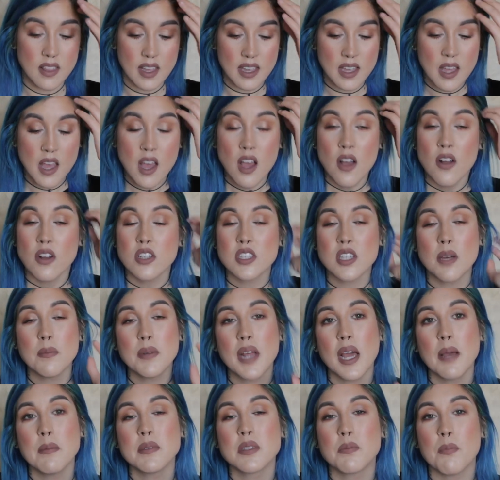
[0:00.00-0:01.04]
Like,
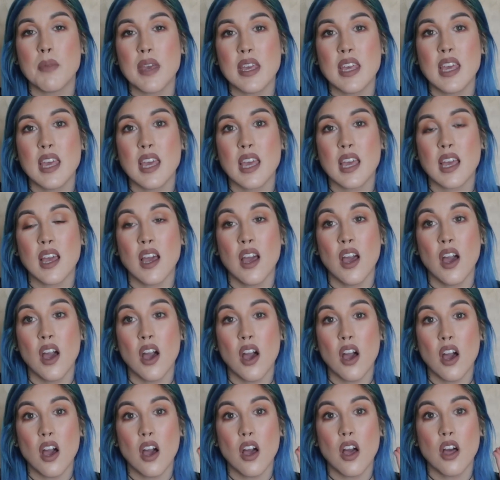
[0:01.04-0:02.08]
sometimes making
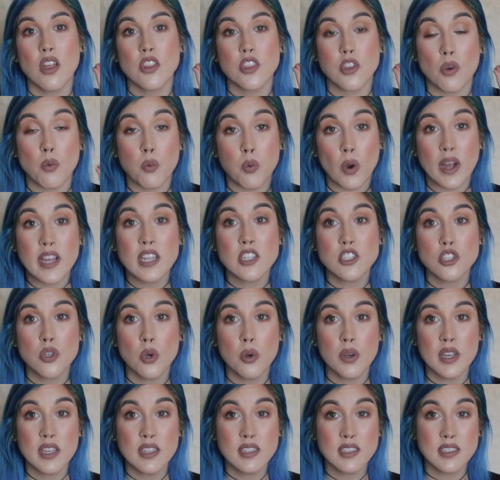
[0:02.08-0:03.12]
the right
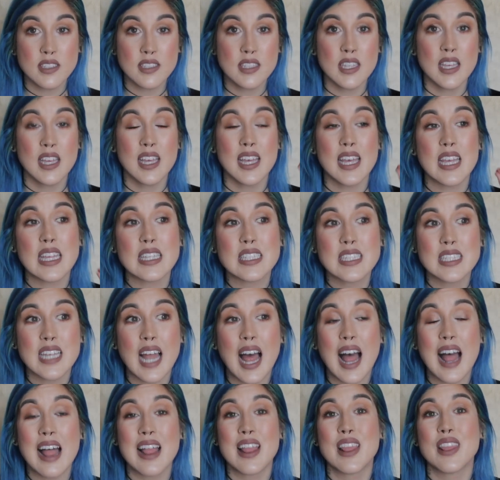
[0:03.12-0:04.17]
choice is
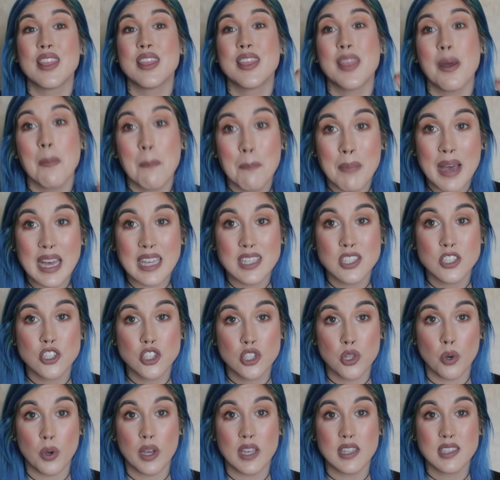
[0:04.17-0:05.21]
not the
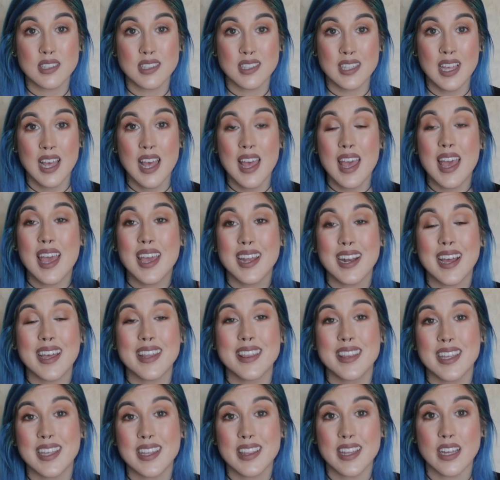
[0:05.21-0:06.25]
best choice, and I
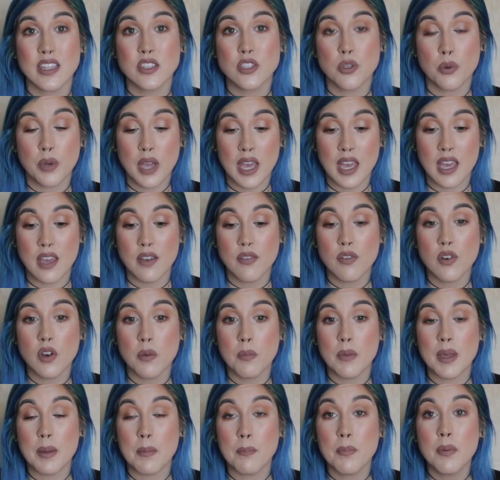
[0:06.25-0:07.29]
think that's okay
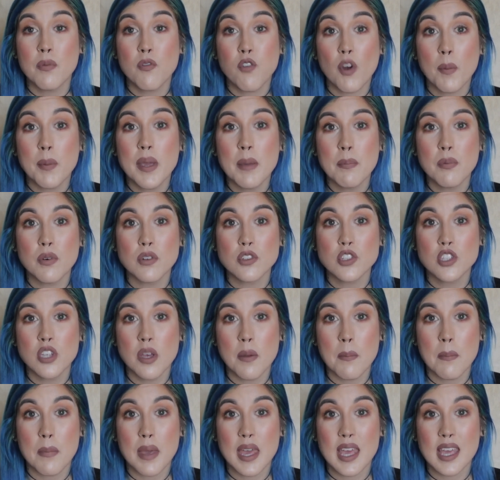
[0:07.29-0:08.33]
for people
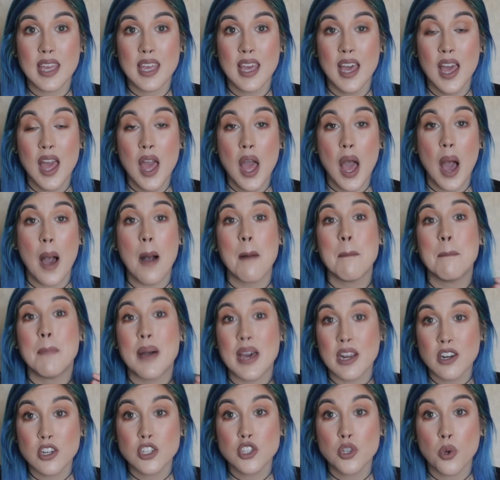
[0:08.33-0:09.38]
to make a
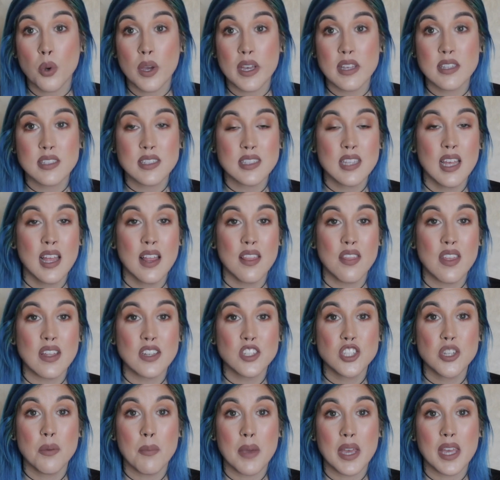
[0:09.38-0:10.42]
better choice
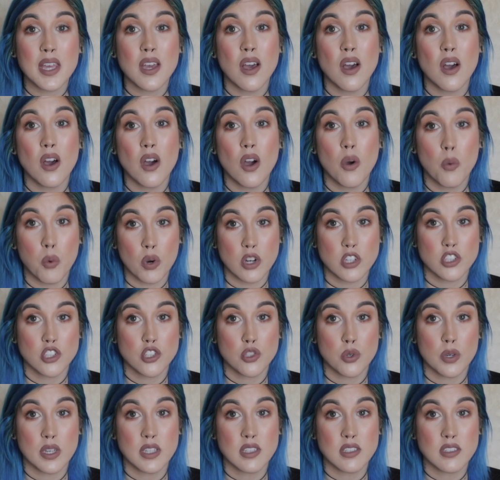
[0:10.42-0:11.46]
than to make a worse
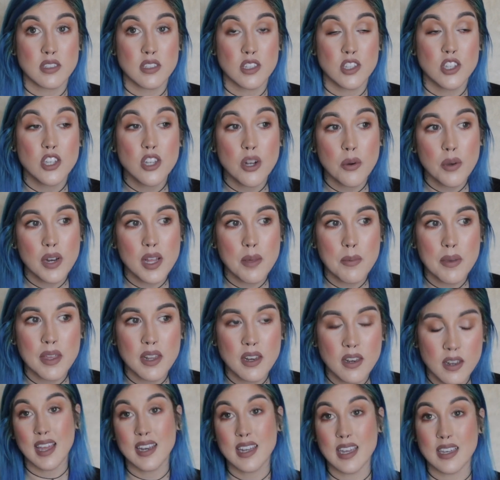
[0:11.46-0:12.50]
choice. You know what I
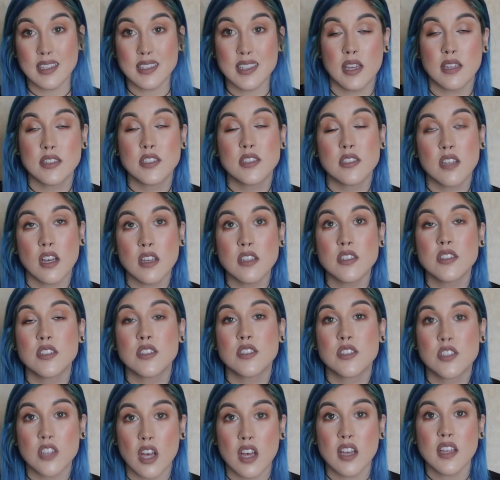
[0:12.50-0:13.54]
mean? And yes, it does
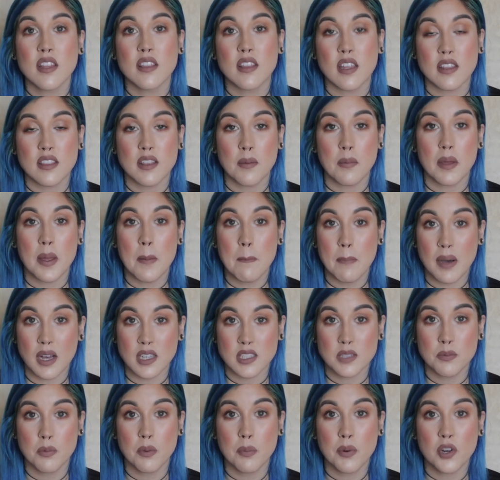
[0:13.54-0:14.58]
suck that the
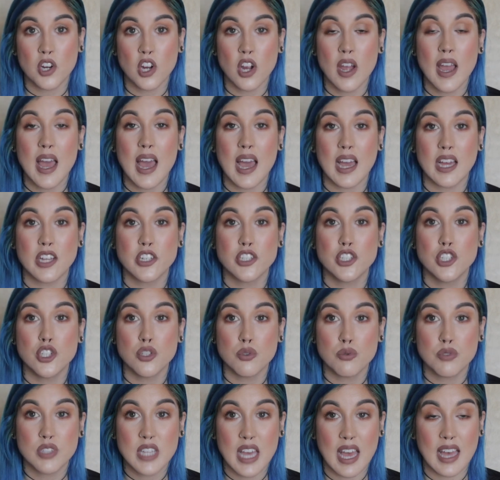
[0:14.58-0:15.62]
Impossible Burger had
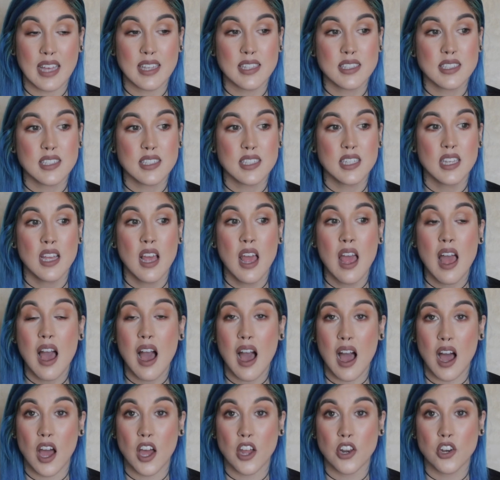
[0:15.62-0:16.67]
to test
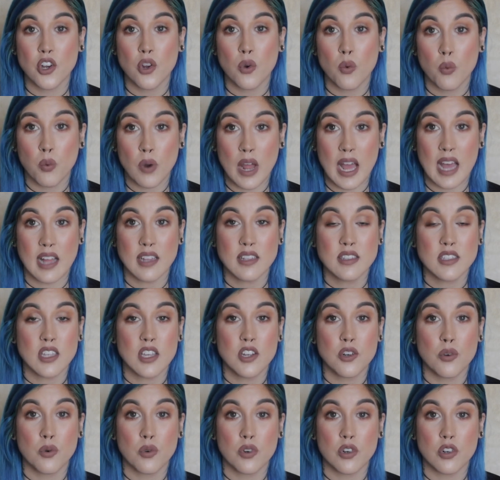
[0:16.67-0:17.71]
on rats
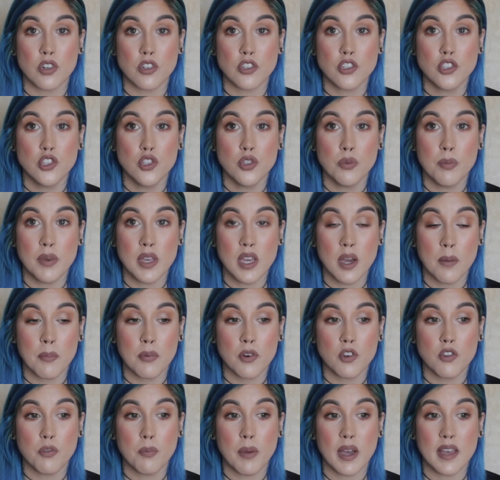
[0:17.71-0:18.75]
in order to be
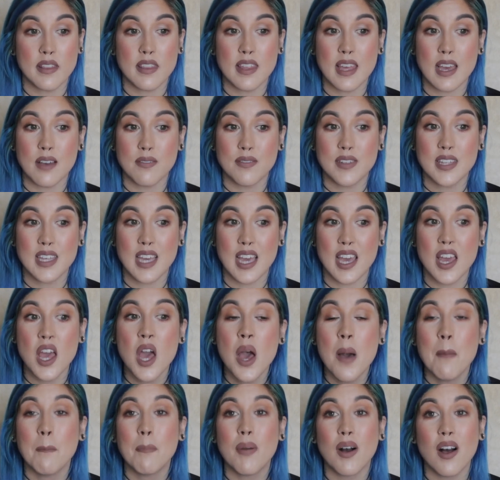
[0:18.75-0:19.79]
approved by the
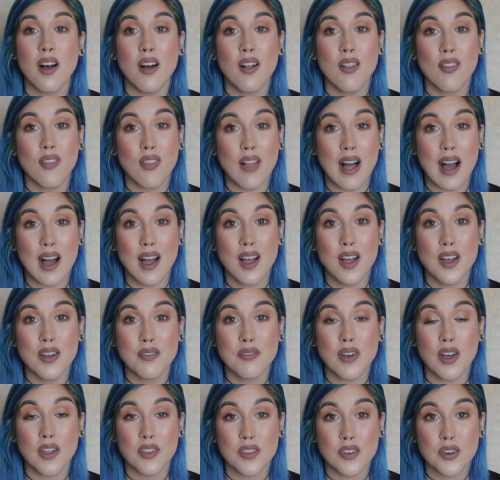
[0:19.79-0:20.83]
FDA, but a lot
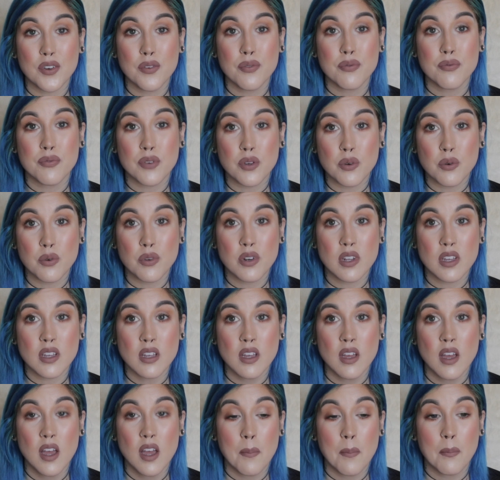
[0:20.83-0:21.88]
of other food
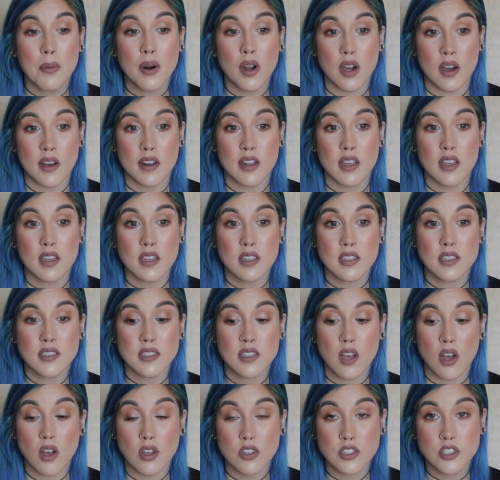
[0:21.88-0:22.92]

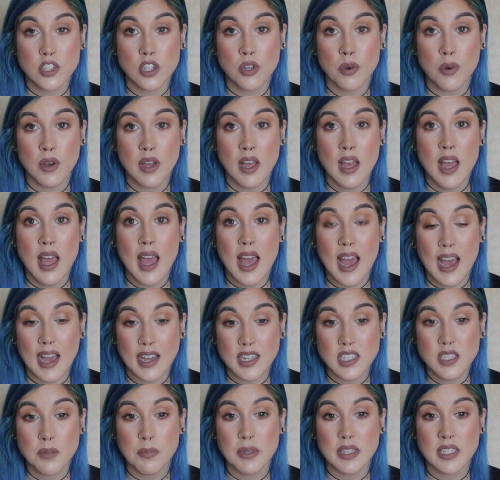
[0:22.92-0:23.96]
products also
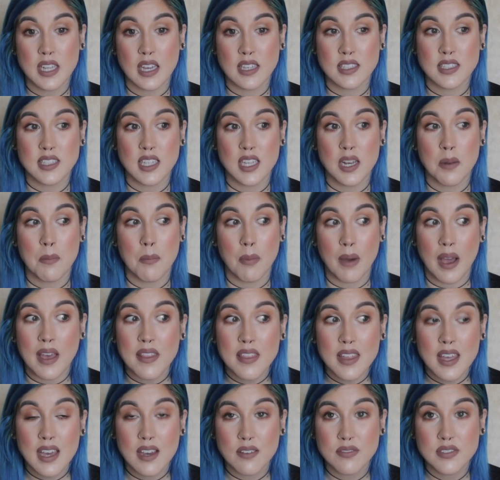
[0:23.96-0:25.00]
had to be tested by
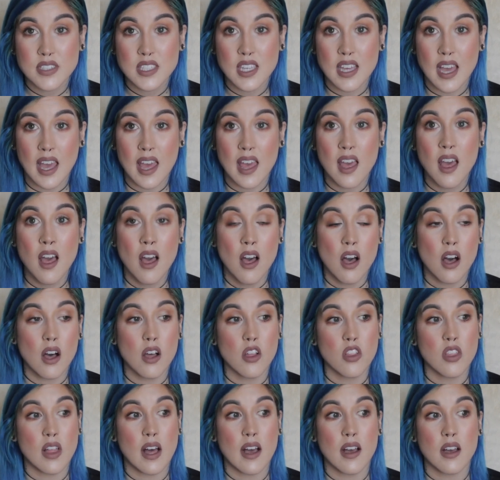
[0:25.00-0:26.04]
the FDA.
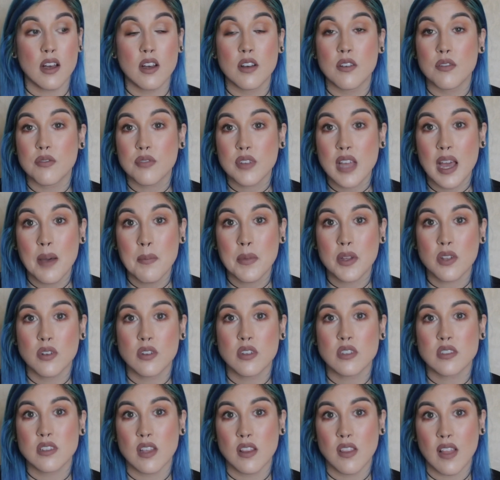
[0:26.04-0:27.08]
A lot of
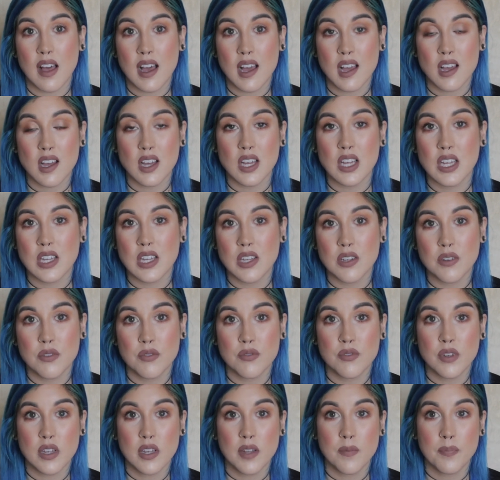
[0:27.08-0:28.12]
chemicals, a lot
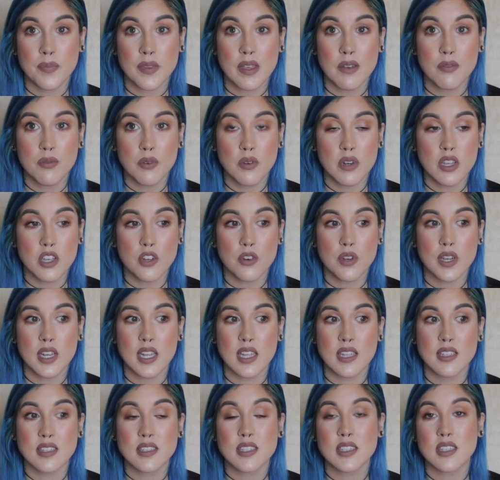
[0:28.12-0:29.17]
of food
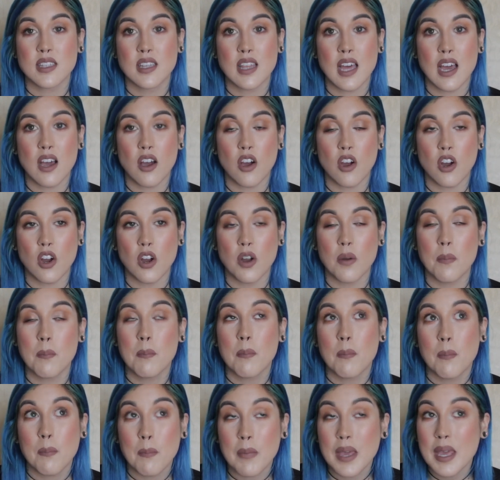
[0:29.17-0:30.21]
ingredients that are
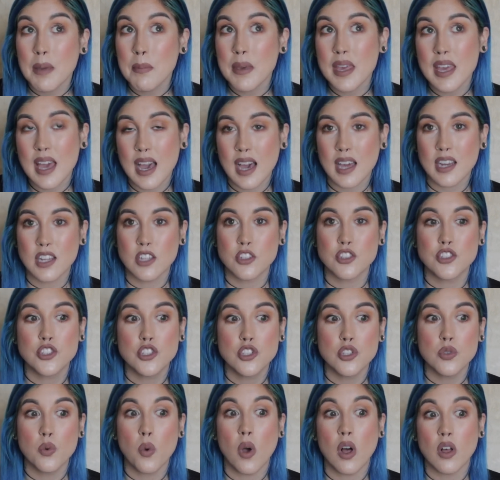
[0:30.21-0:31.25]
maybe added
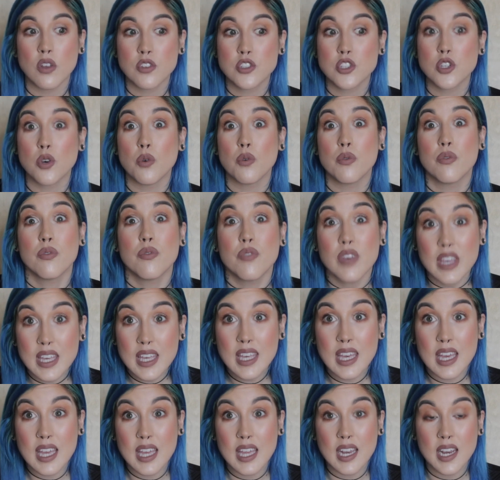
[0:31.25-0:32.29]
to also
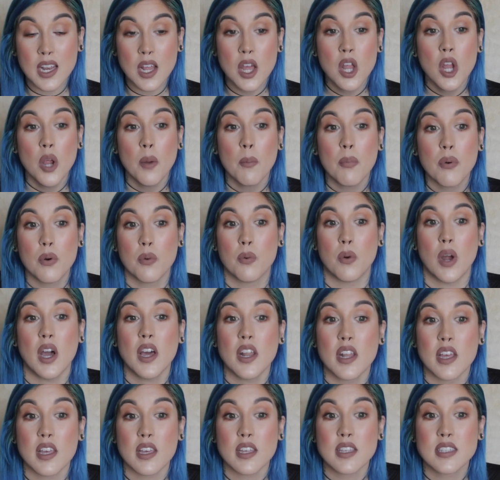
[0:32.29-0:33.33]
vegan
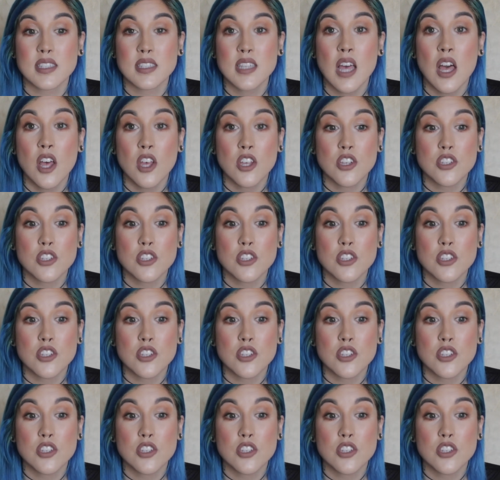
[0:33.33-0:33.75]
products.